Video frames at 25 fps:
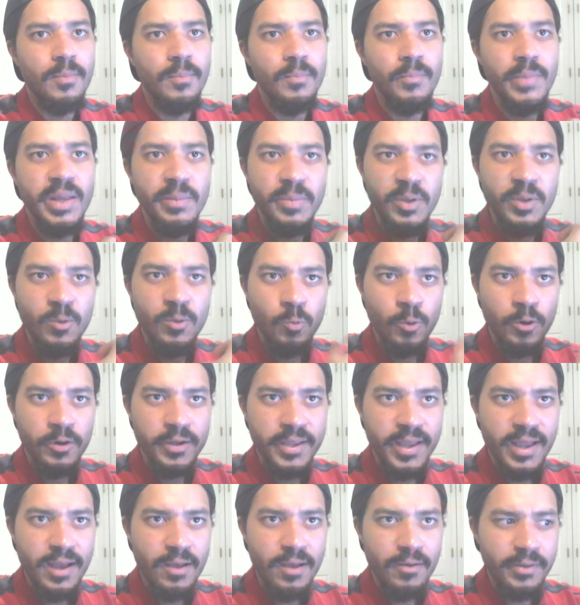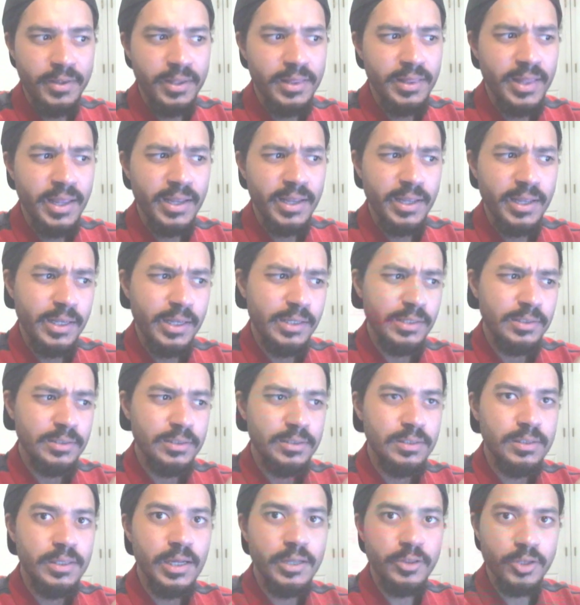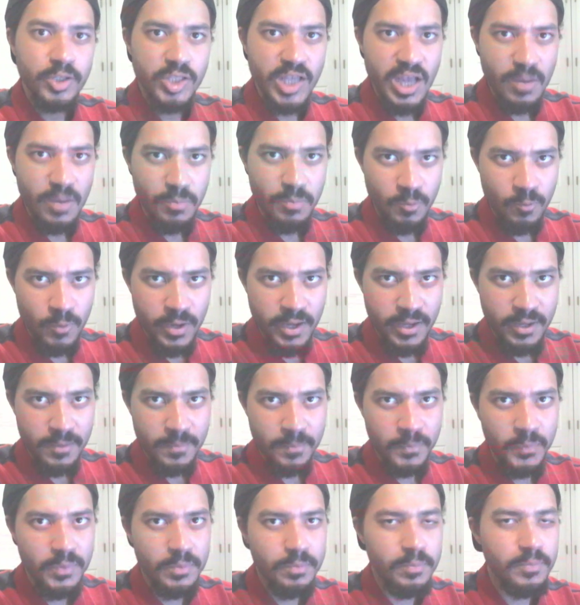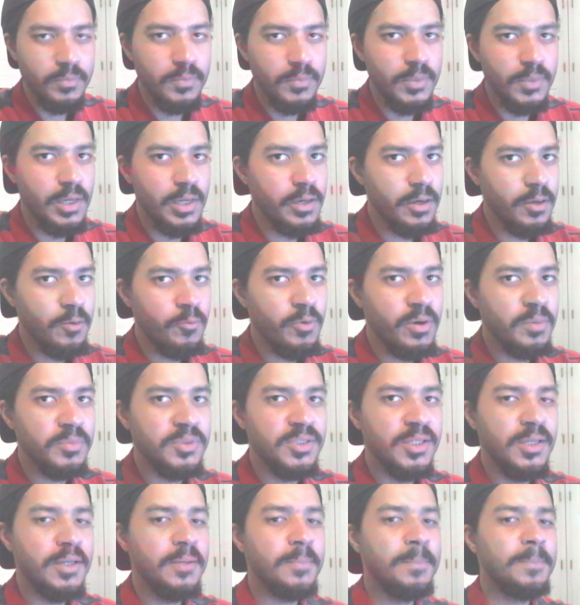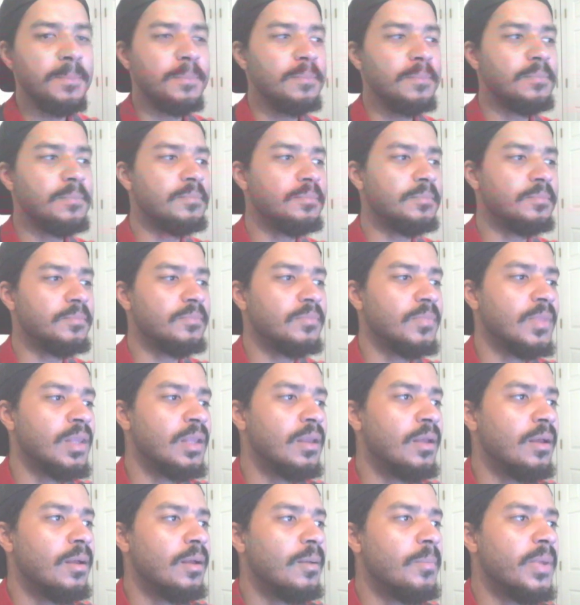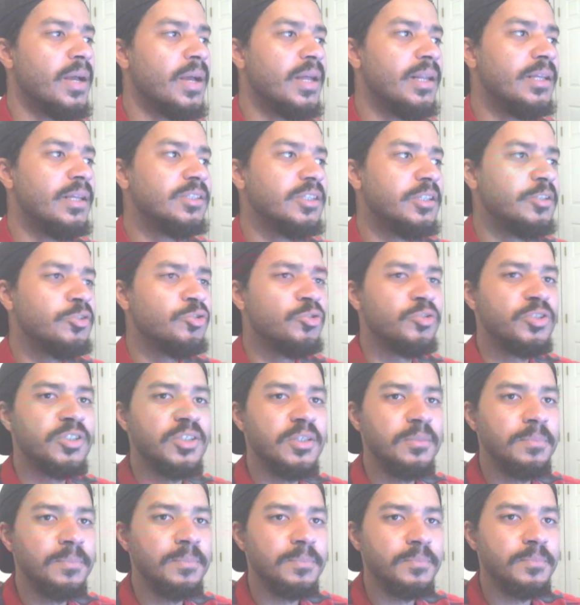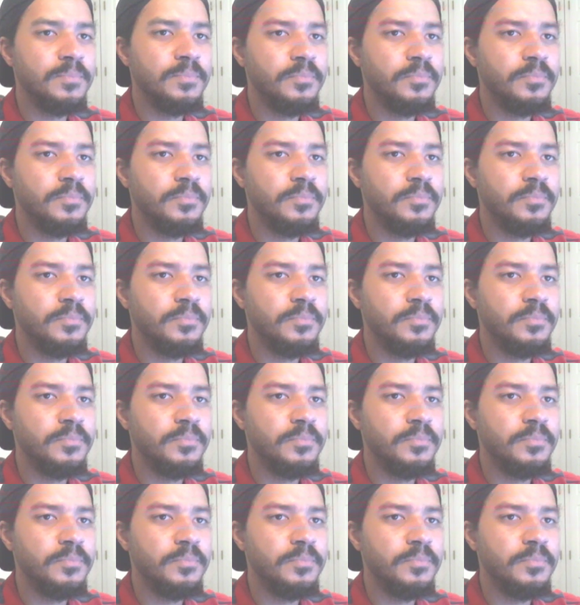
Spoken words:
maybe workout in like another type of way. You know what I'm saying? But it's interesting.